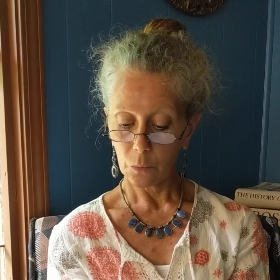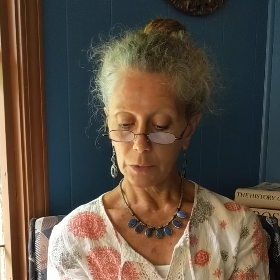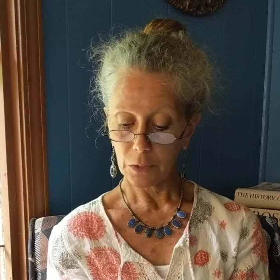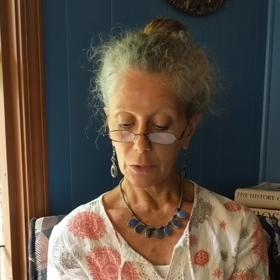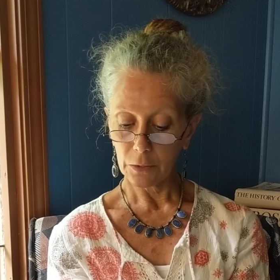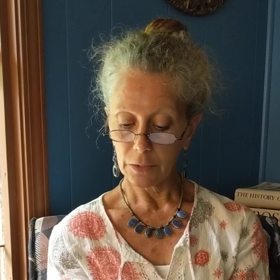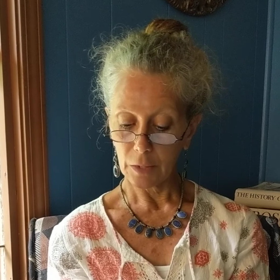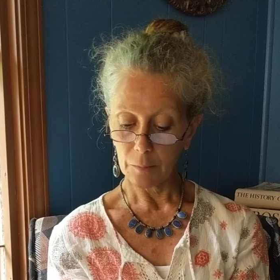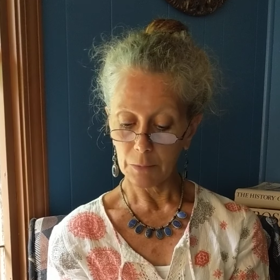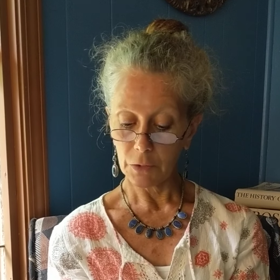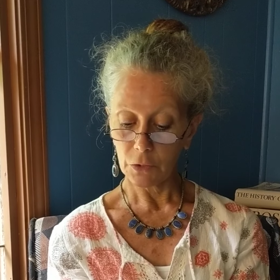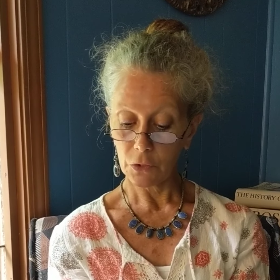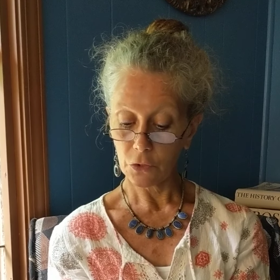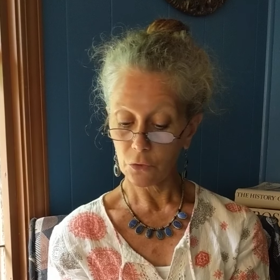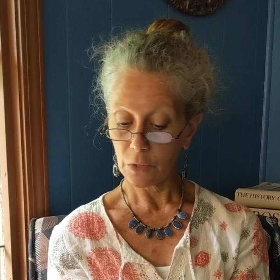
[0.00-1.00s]
we are
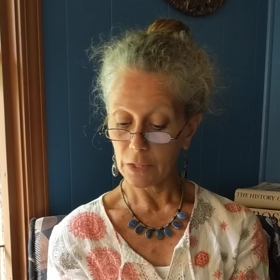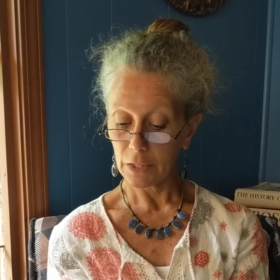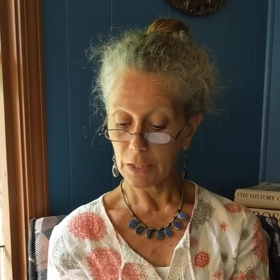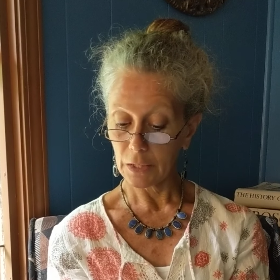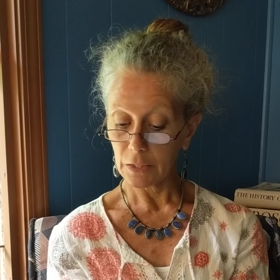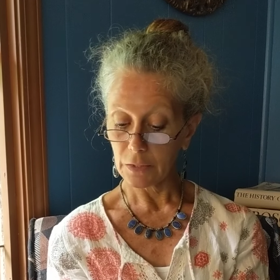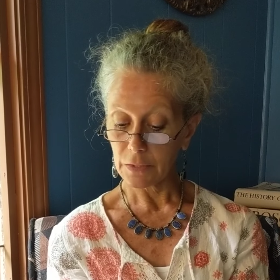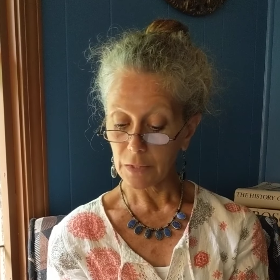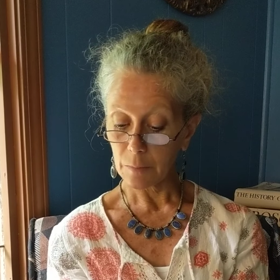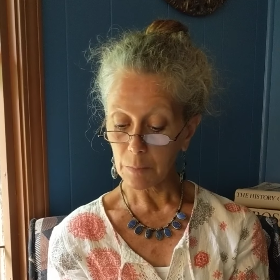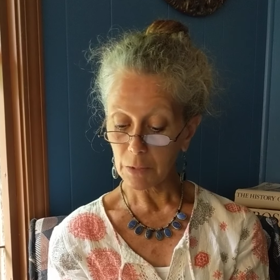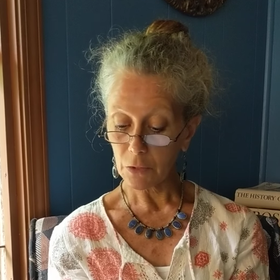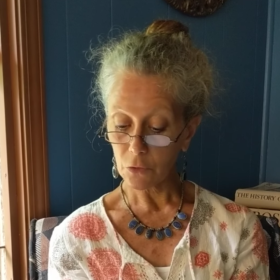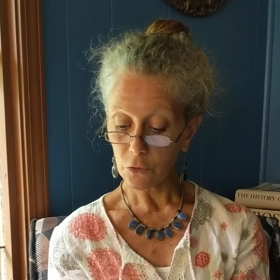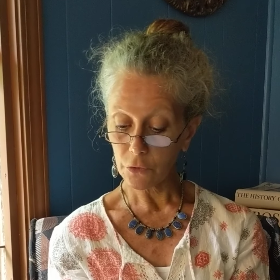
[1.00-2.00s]
demonstrating a deep
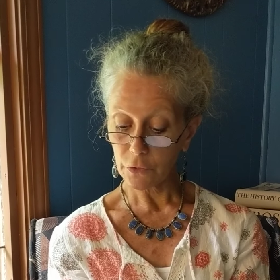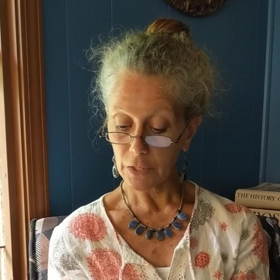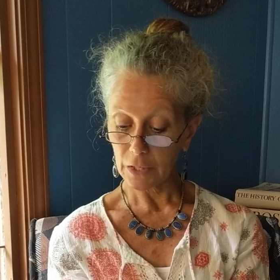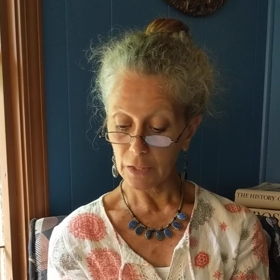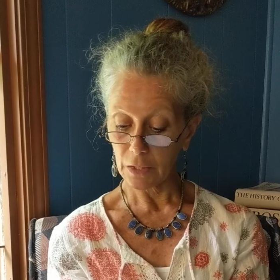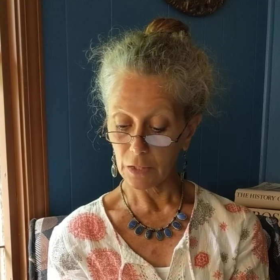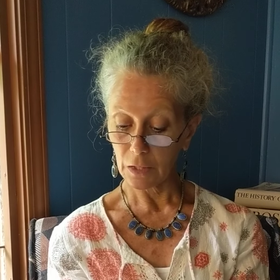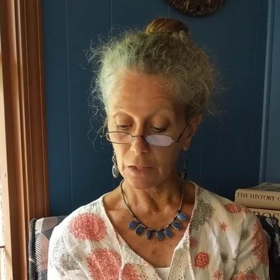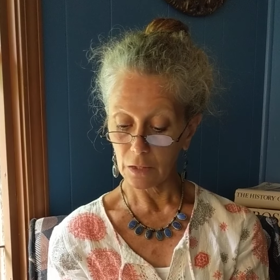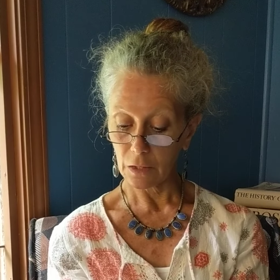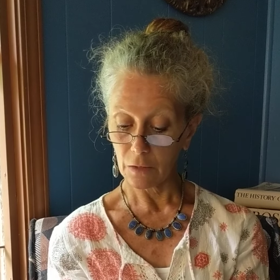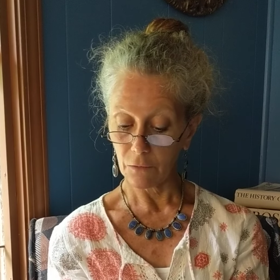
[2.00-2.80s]
understanding